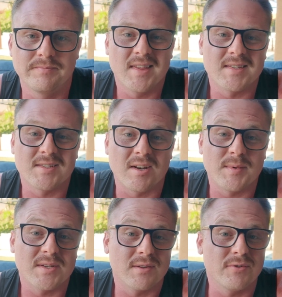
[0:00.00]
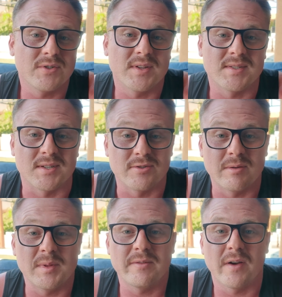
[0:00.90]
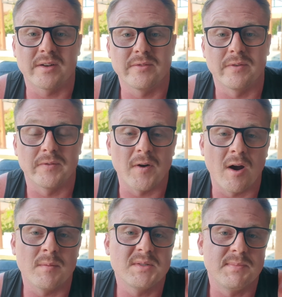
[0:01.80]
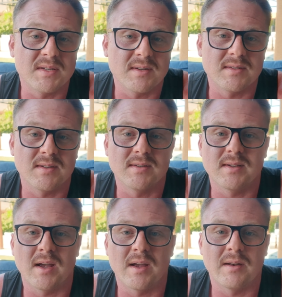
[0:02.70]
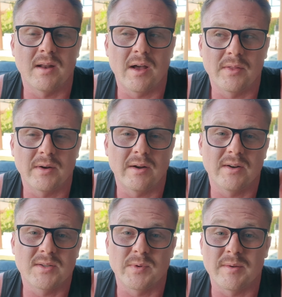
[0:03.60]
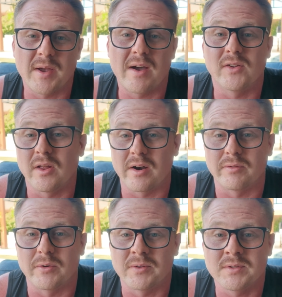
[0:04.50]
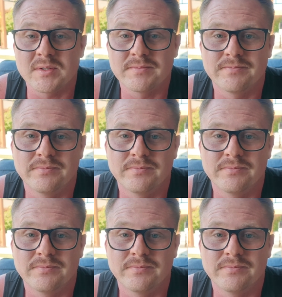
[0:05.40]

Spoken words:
This is going to be a solution that's extremely effective for farms, businesses, and other areas where you may have a lot of rodents.